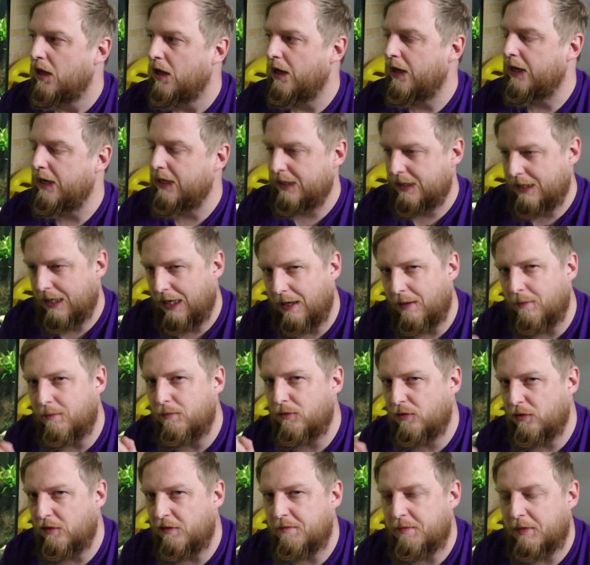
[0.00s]
It
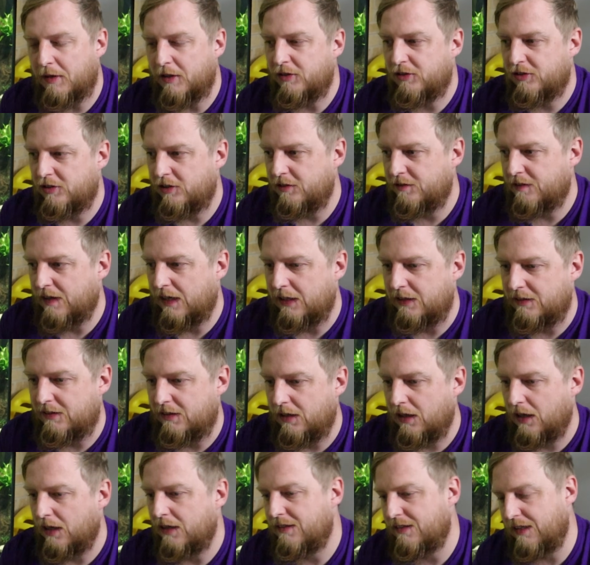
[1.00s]
comes with Bluetooth
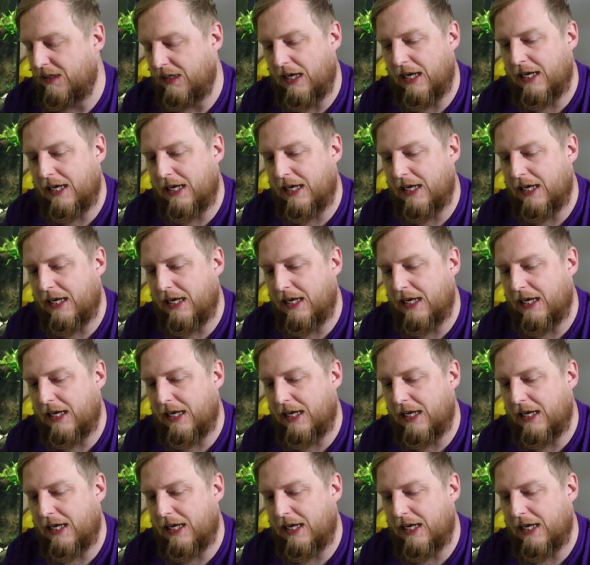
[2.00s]
LED lighting.